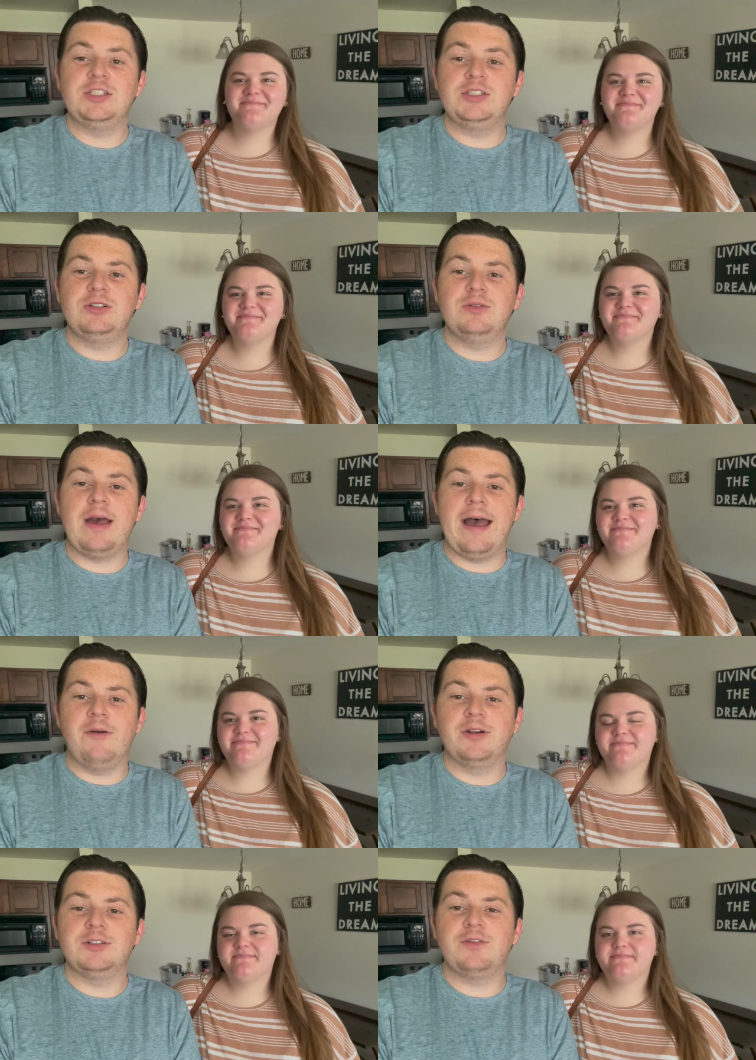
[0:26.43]
Speaker 1: two
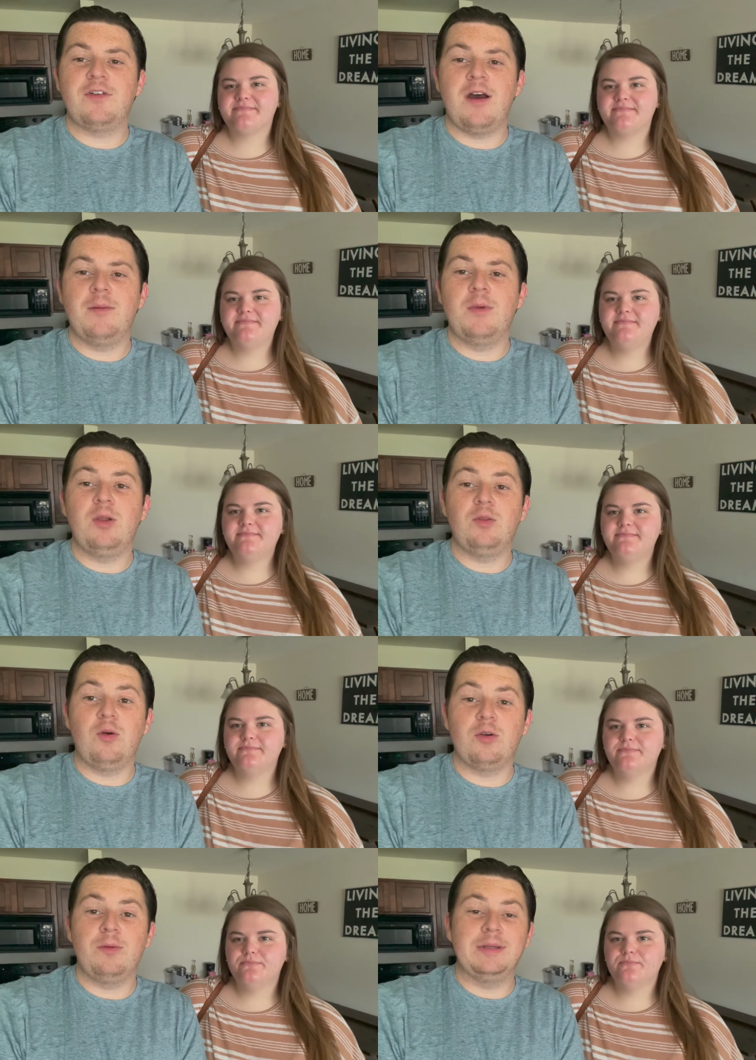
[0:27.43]
hours from
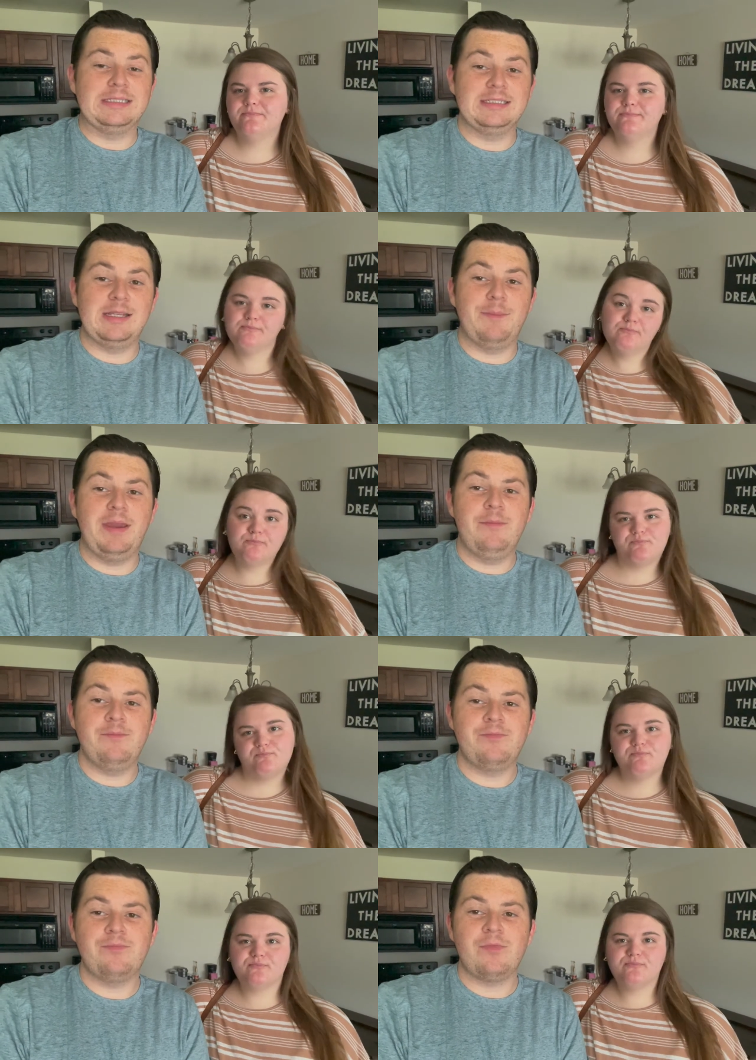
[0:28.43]
Laurel, Mississippi,
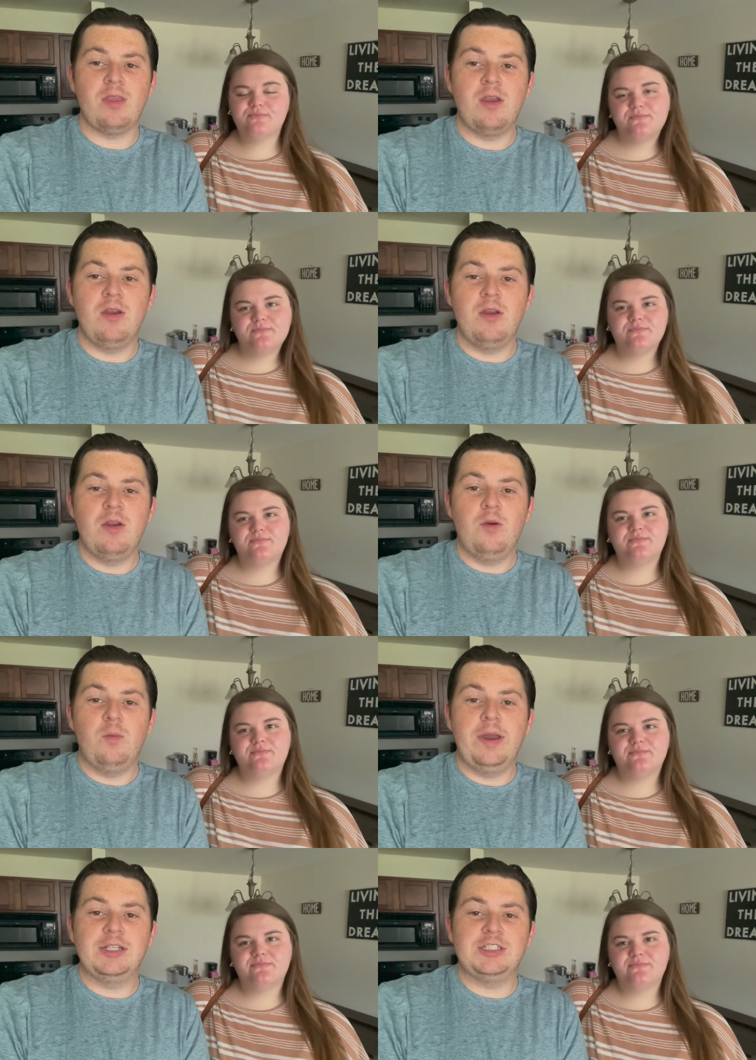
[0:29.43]

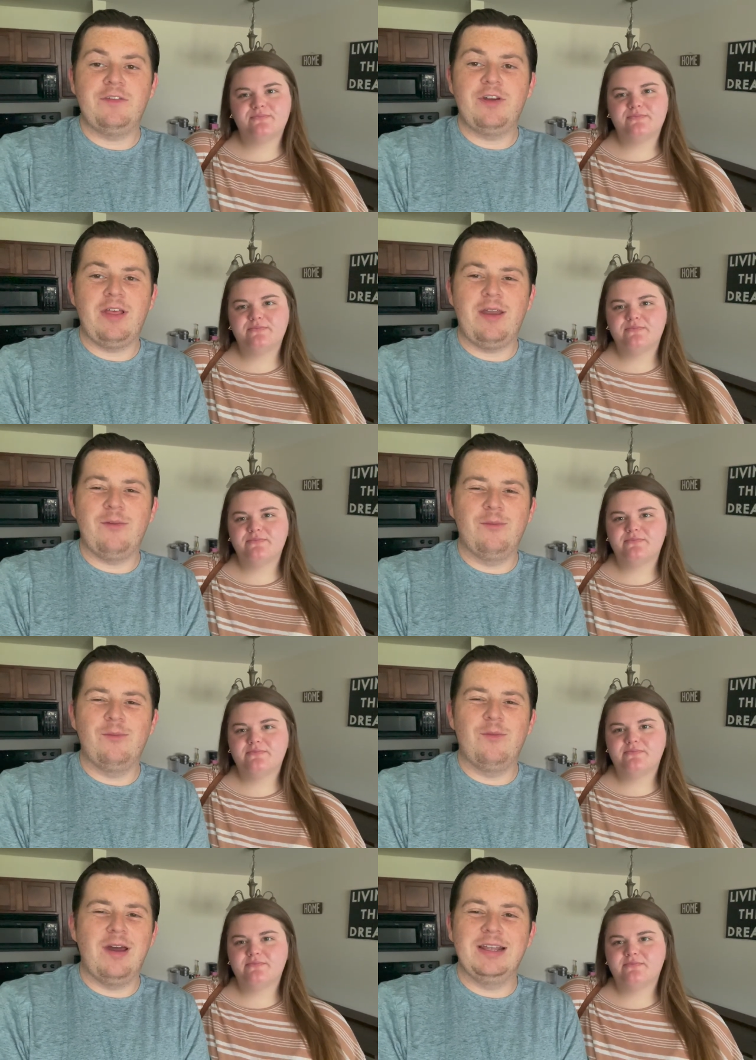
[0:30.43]
which if you're like,
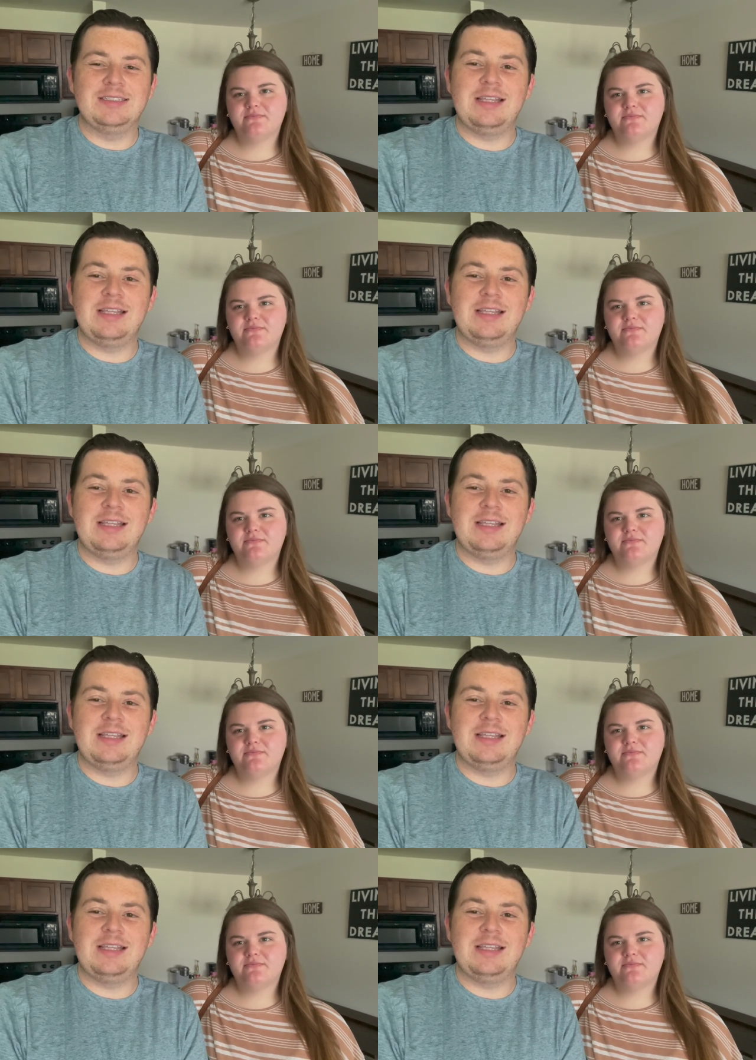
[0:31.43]
what is